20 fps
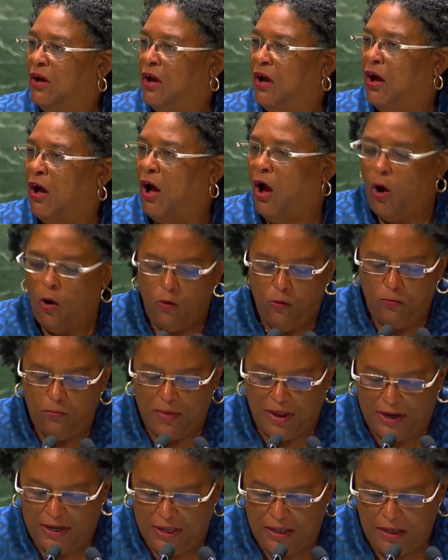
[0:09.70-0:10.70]
how
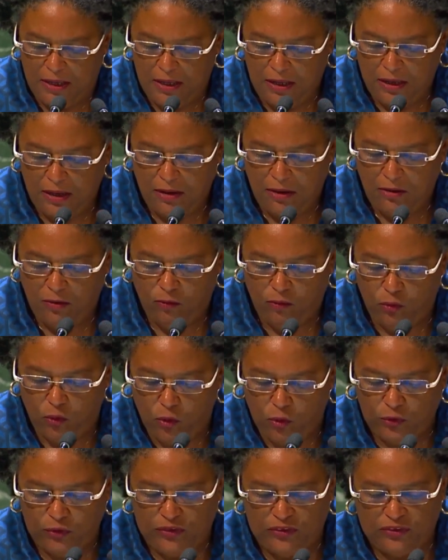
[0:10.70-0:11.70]
many
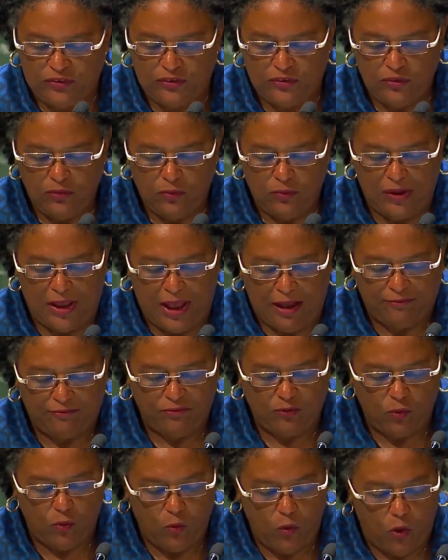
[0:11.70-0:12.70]
roads we have
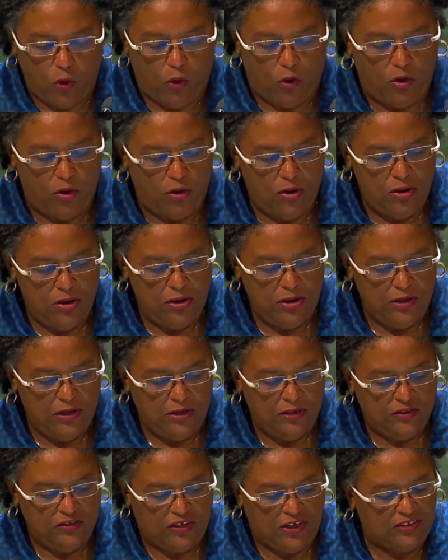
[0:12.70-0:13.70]
to walk
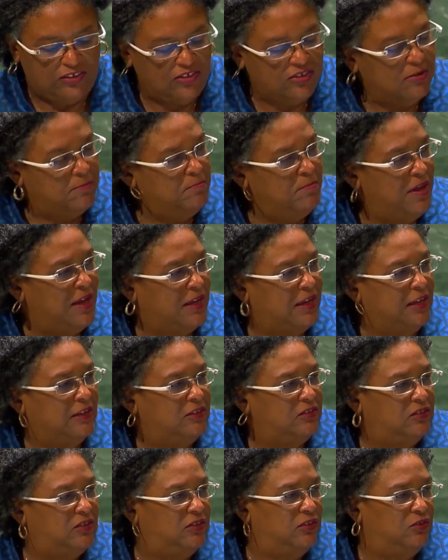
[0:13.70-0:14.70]
just to make
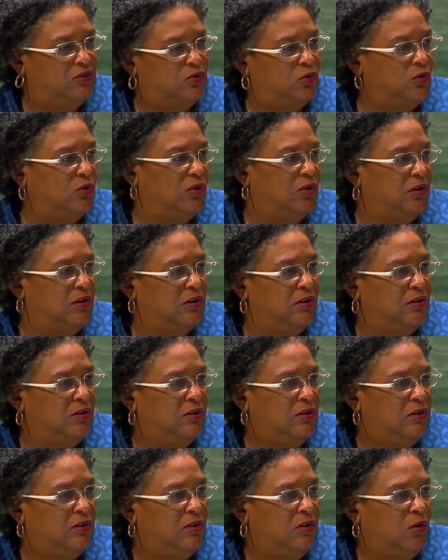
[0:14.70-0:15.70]
it to the door,
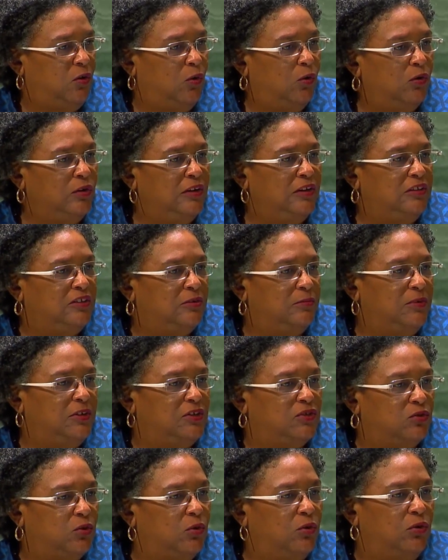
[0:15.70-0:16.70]
only to be
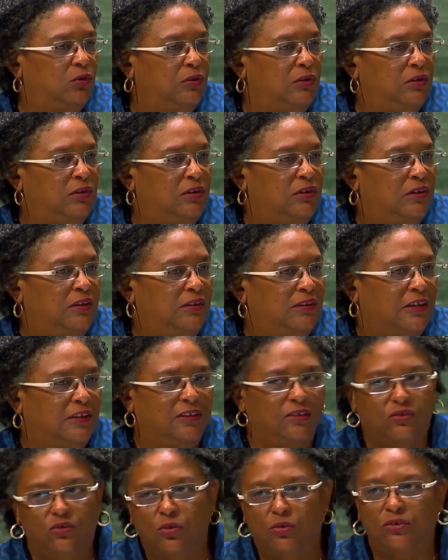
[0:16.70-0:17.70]
told that
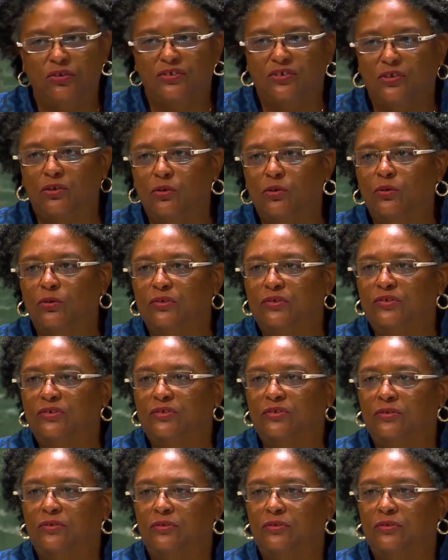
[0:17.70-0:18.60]
the door is closed.